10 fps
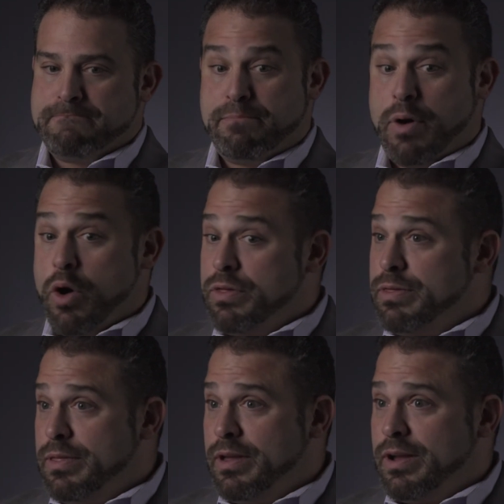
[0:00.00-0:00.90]

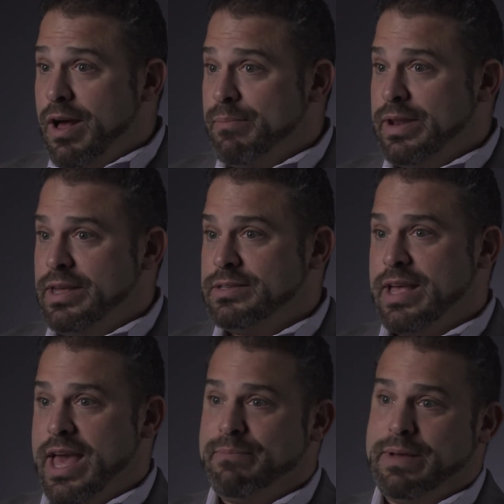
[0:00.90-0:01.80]
both companies
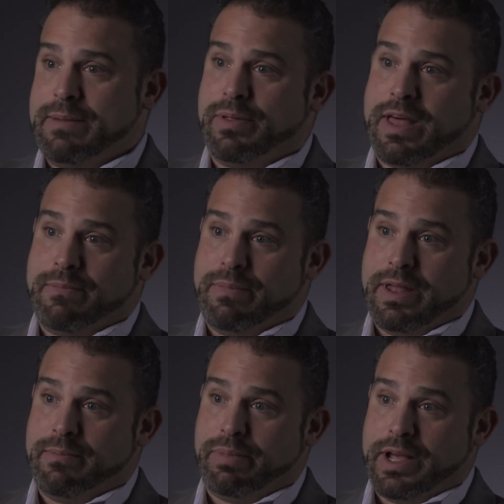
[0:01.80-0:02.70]
had people that had
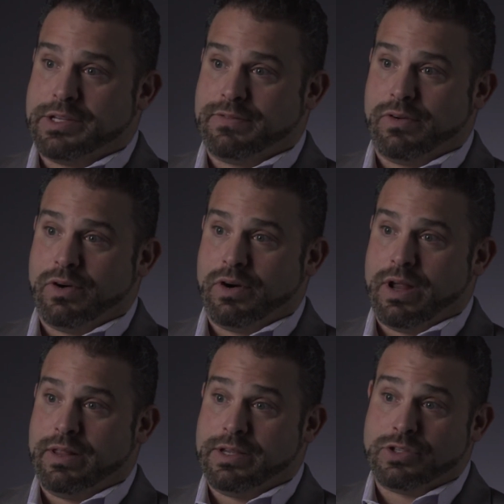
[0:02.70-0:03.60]
been in place for
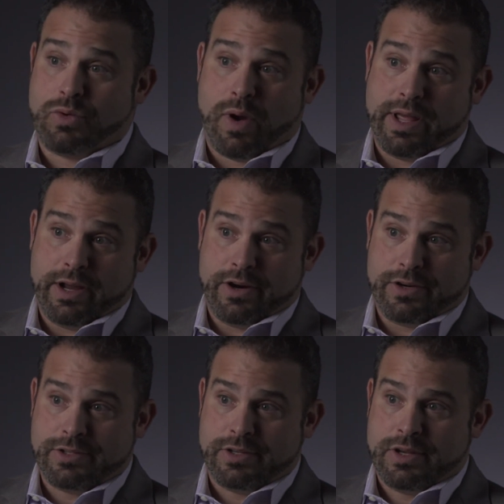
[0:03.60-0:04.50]
at least 20
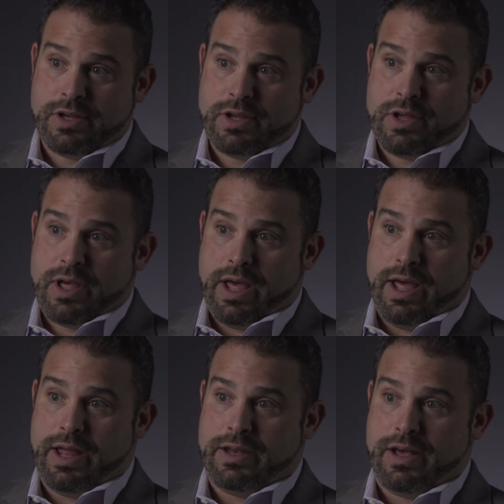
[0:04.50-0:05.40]
years.
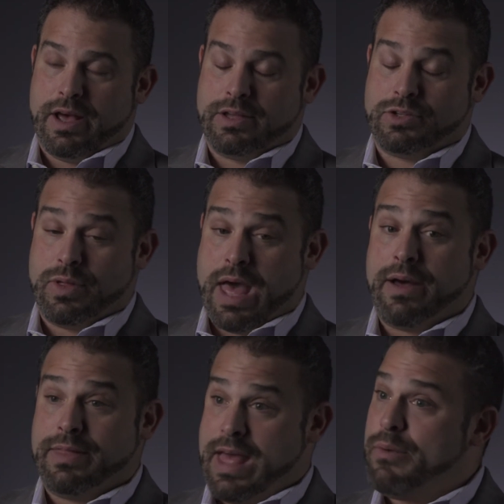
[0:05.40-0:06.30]
And so
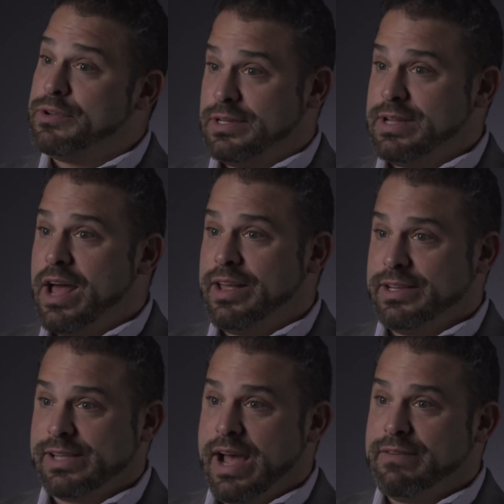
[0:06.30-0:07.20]
that was a telling
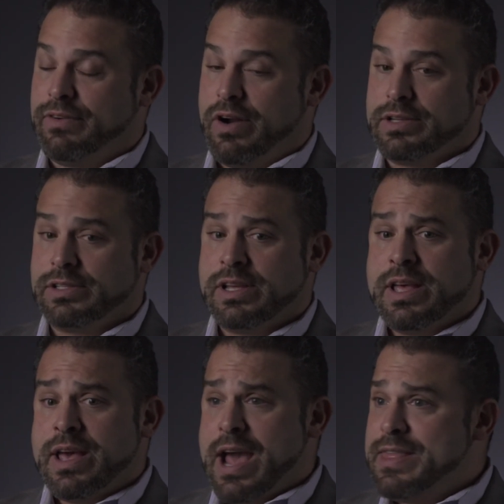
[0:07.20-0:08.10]
sign for us.
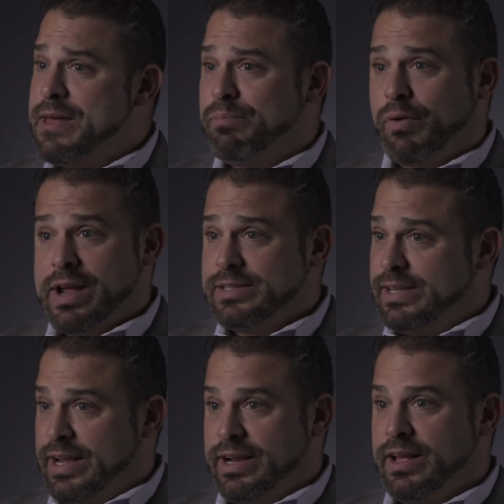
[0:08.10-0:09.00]
And then
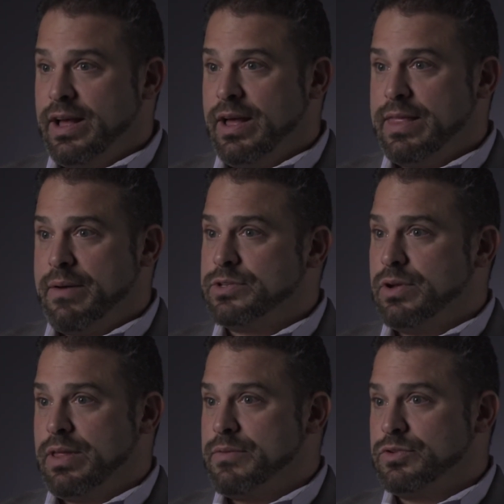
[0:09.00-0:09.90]
pricing, that
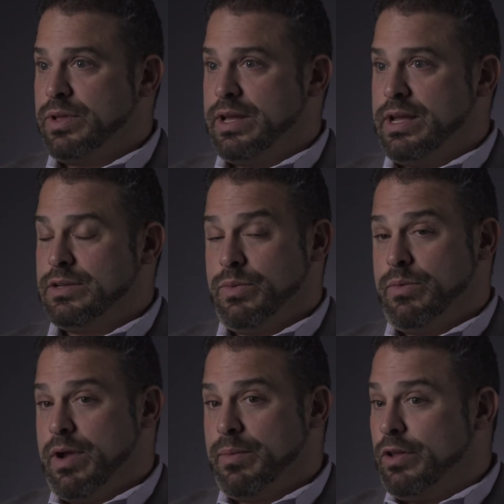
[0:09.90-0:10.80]
was really easy. We
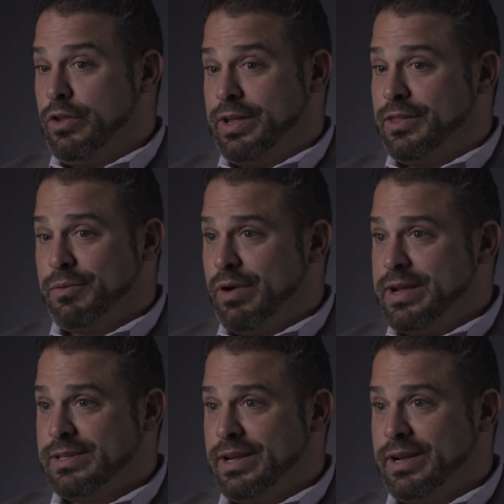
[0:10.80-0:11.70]
were able to look at their
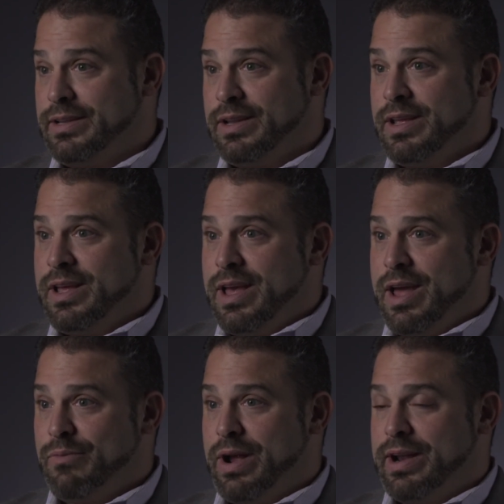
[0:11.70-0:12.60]
pricing
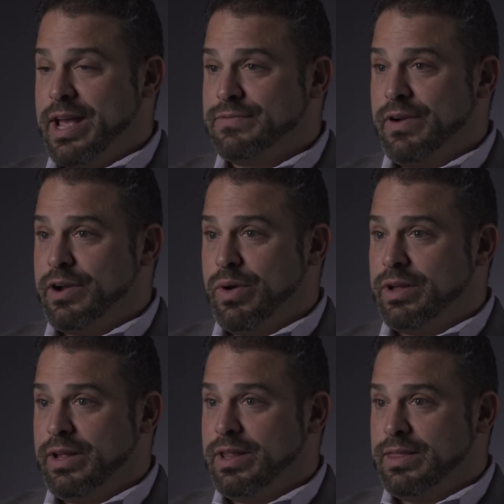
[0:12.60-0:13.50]
and recognize very
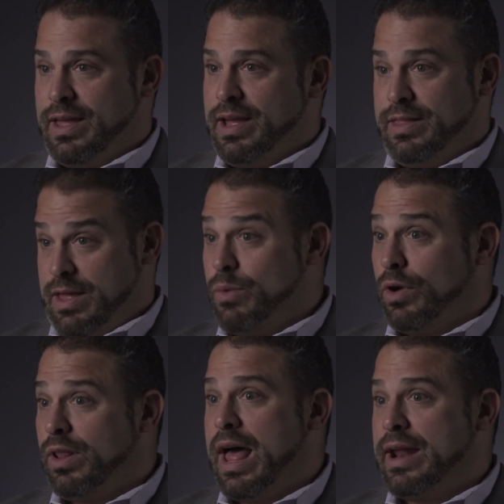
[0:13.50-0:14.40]
quickly that they were
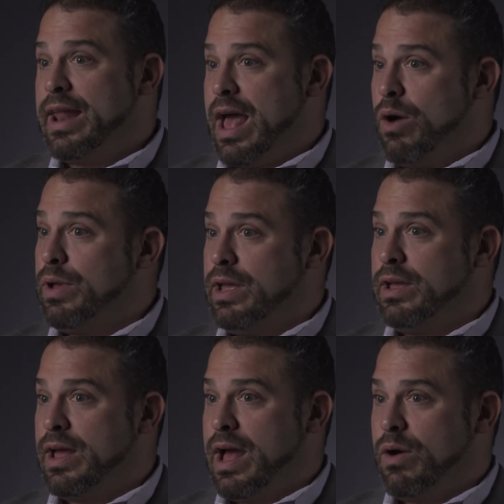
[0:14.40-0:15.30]
aligned to how
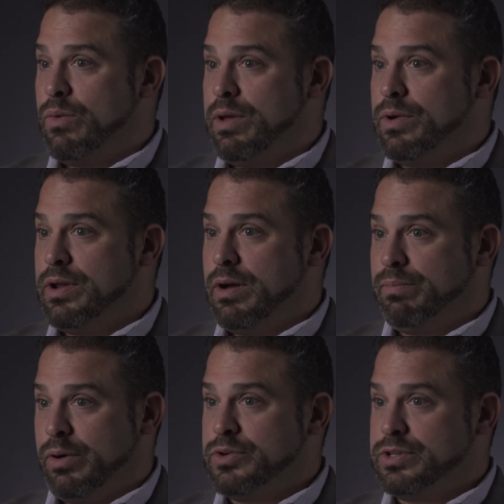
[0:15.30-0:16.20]
we would
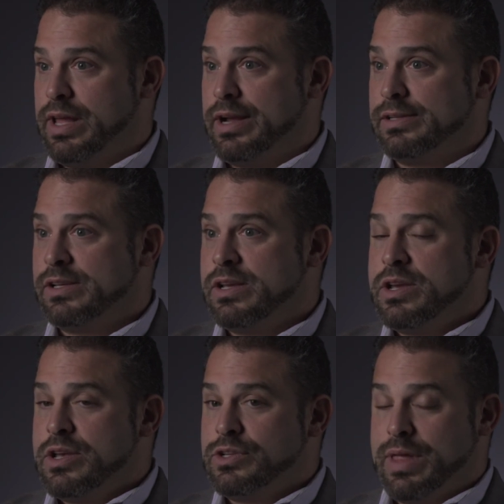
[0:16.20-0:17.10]
approach things.
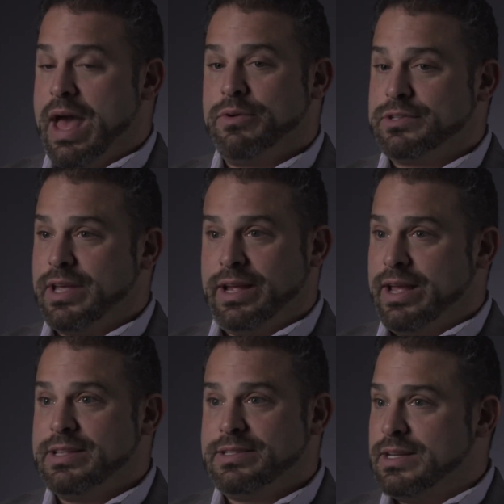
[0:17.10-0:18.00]
So that was like
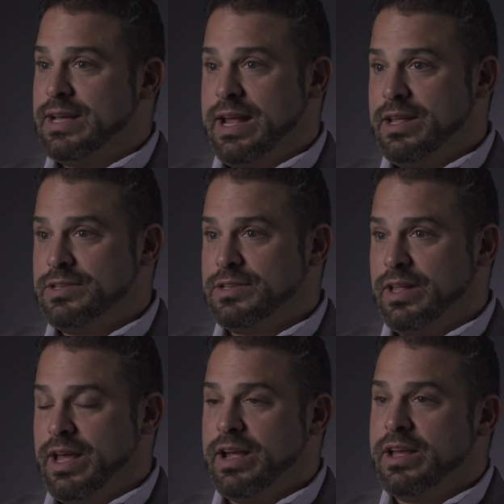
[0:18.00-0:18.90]

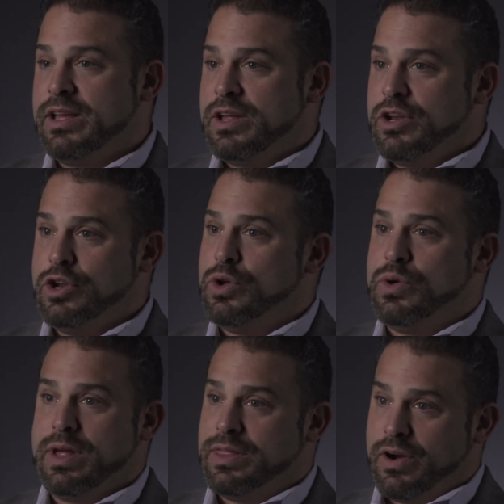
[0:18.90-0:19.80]
instantaneously knew
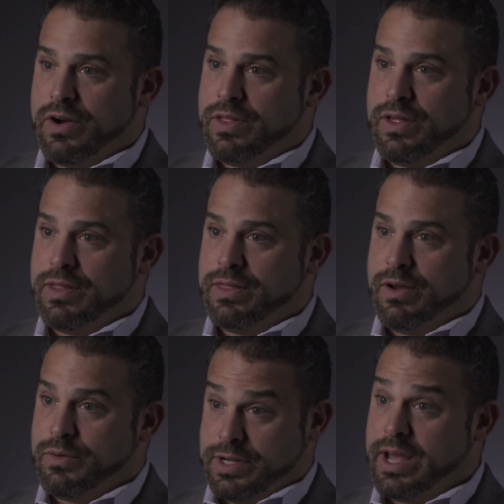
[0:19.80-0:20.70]
that
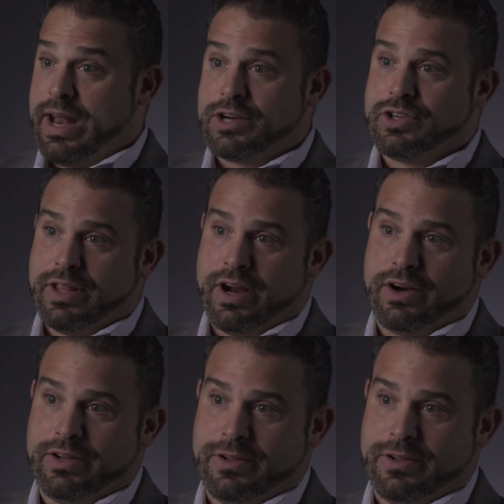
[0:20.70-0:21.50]
there was a connection there.